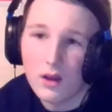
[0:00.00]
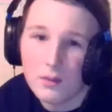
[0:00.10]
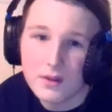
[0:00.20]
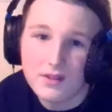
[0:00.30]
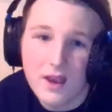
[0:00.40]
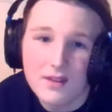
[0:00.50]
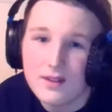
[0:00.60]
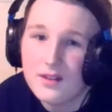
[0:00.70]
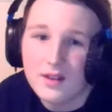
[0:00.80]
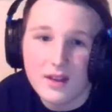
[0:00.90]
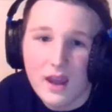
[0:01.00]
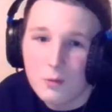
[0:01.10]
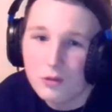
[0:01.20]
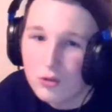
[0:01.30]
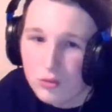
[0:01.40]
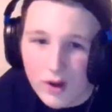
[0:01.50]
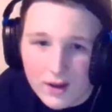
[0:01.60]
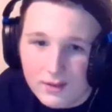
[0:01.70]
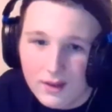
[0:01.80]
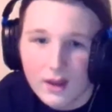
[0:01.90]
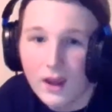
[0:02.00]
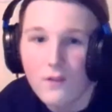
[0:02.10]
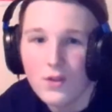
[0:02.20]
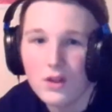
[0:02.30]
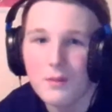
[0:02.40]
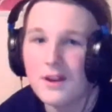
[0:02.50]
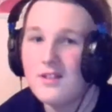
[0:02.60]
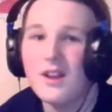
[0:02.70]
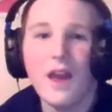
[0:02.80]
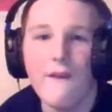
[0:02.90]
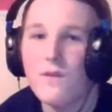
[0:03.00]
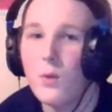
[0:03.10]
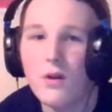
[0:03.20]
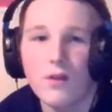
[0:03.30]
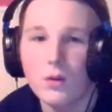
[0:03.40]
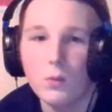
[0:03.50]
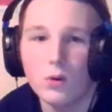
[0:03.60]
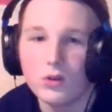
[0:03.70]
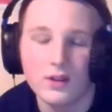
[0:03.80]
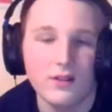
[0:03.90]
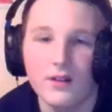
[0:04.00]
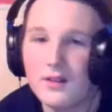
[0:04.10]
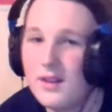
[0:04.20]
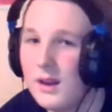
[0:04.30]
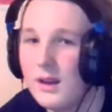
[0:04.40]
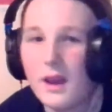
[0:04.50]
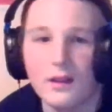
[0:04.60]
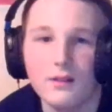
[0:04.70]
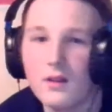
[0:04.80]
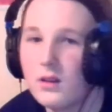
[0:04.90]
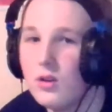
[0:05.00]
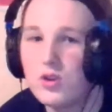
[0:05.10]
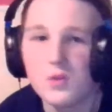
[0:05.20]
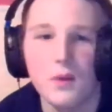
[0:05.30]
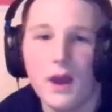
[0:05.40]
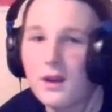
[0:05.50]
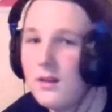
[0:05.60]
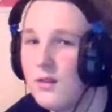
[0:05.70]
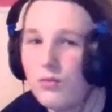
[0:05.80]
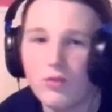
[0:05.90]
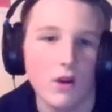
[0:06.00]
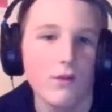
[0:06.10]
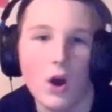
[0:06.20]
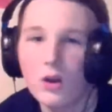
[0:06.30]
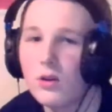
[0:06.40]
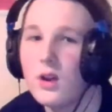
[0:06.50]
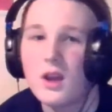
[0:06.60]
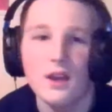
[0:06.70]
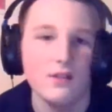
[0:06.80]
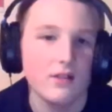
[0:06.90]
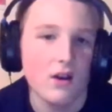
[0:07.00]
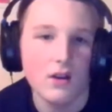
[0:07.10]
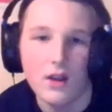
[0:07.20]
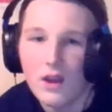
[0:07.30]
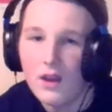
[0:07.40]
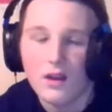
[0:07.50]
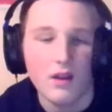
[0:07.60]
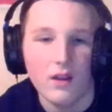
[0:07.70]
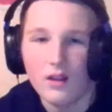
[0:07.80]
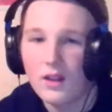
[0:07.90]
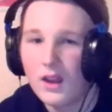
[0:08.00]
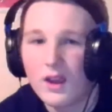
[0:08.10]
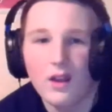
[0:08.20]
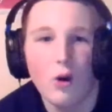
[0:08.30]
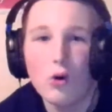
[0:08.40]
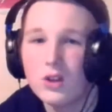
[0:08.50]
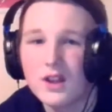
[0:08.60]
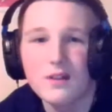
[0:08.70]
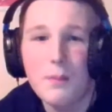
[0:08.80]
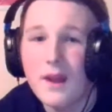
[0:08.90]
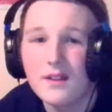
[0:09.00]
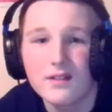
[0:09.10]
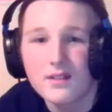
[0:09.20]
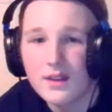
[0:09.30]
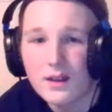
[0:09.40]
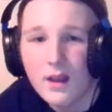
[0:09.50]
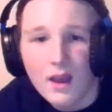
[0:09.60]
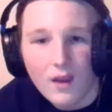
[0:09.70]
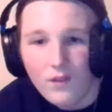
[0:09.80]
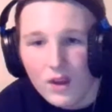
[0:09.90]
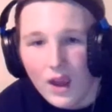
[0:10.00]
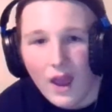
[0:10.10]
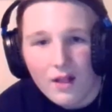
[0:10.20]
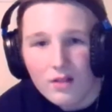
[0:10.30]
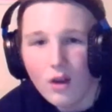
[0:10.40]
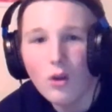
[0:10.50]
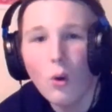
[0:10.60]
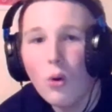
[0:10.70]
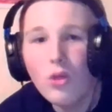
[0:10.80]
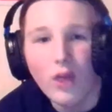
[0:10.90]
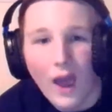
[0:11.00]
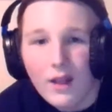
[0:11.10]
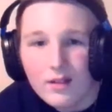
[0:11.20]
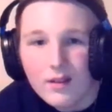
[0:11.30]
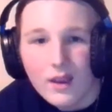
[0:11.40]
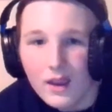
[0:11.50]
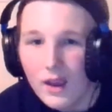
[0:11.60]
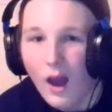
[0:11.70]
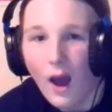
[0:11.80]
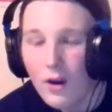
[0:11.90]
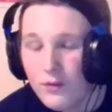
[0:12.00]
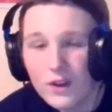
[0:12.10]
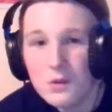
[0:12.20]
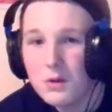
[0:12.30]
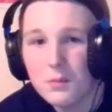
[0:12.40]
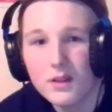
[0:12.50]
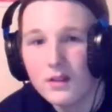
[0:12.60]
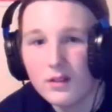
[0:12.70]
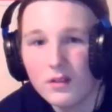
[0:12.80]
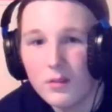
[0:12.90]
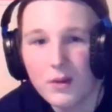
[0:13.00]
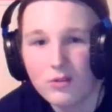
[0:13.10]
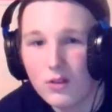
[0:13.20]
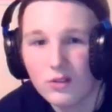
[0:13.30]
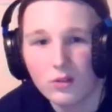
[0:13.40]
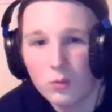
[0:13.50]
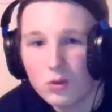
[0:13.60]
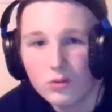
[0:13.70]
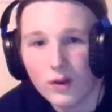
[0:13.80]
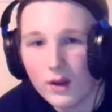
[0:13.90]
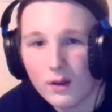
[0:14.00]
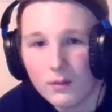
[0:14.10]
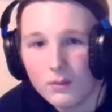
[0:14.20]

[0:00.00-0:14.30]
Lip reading: His days in TNA was great. Like, if you think about it, he's done it everywhere around the world. He's done TNA, he's done New Japan, he's done Ring of Honor, he's done, like, all the independent scene. If he hadn't done all that, I don't think he would have been the best wrestler in the world right now.